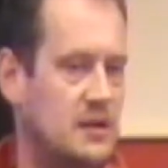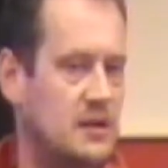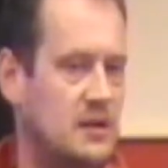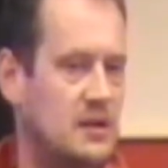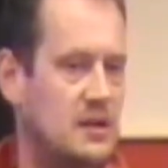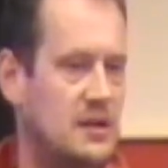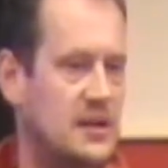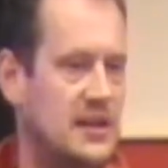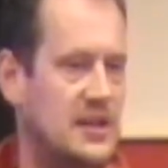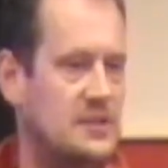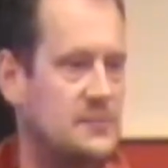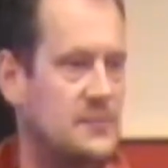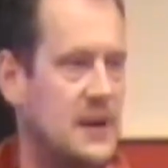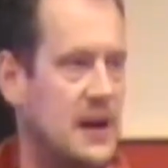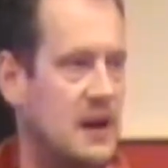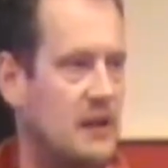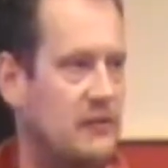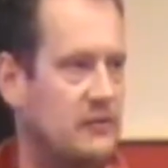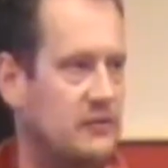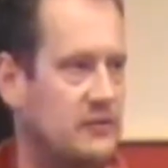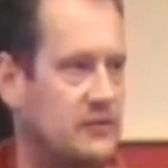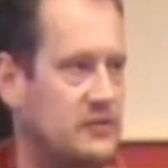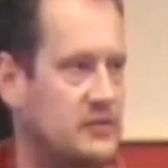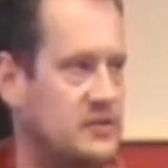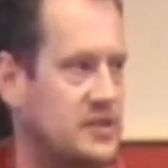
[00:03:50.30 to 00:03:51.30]
less
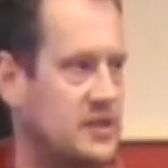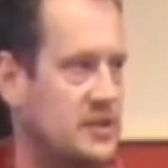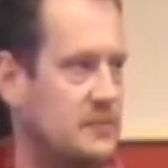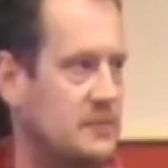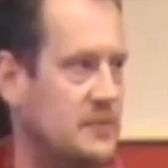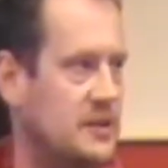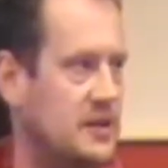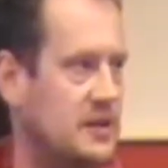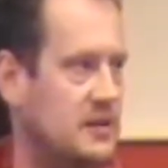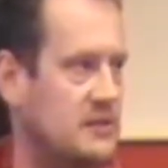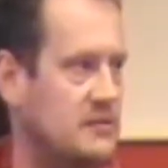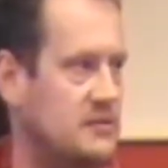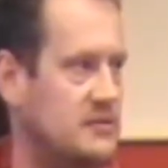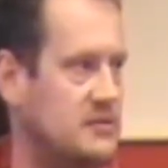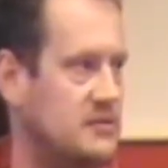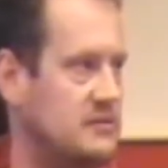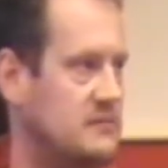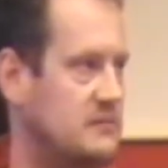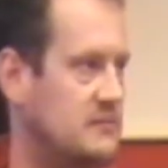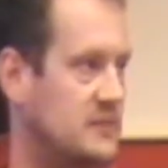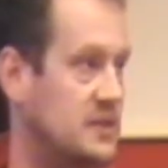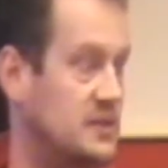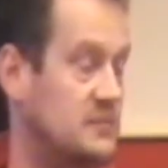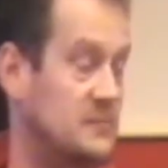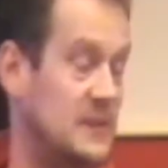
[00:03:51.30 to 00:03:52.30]
powerful CPUs,
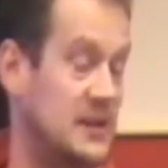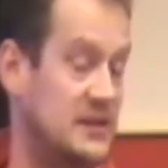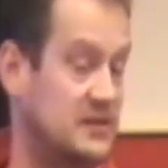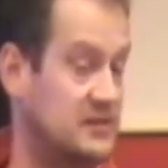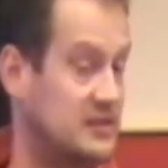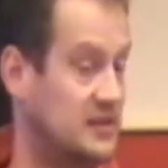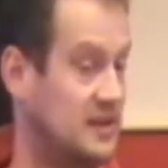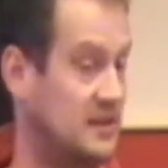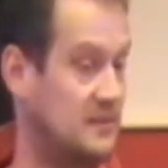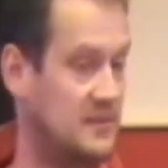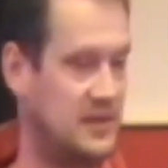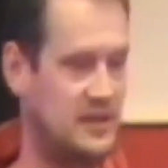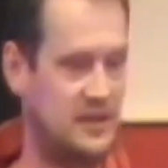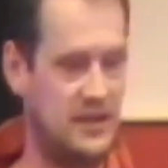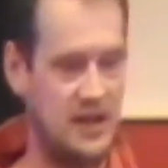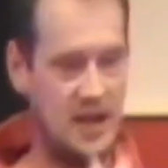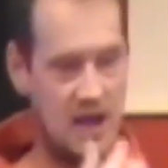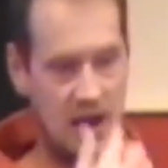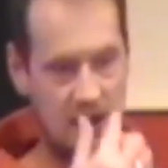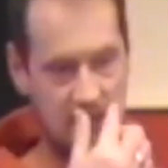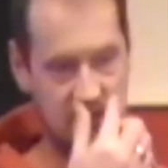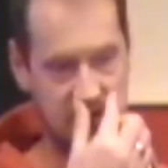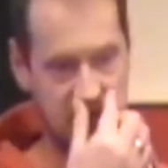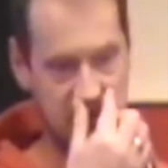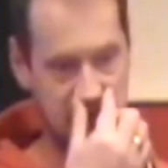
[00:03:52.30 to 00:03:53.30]
especially, the
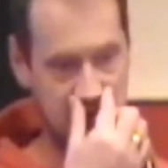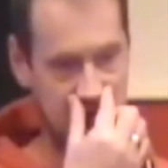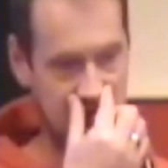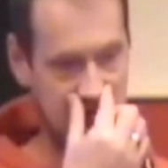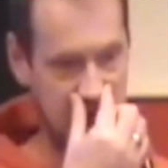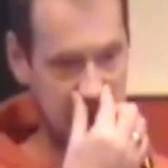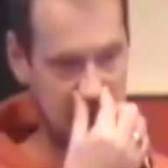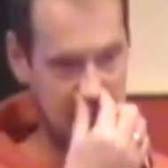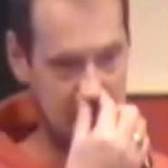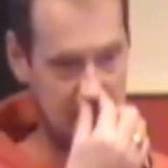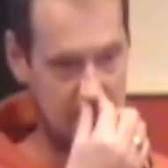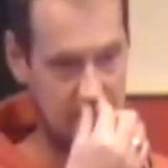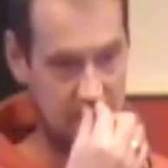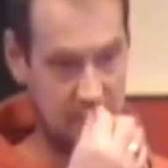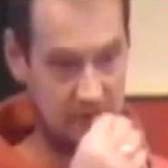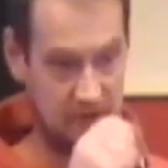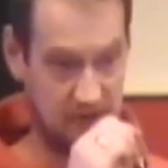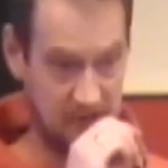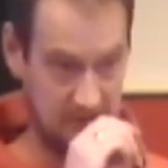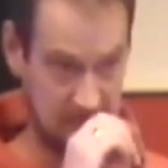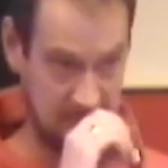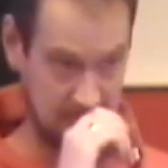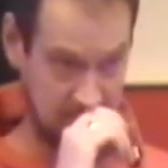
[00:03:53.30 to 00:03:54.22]
ARM is a good example.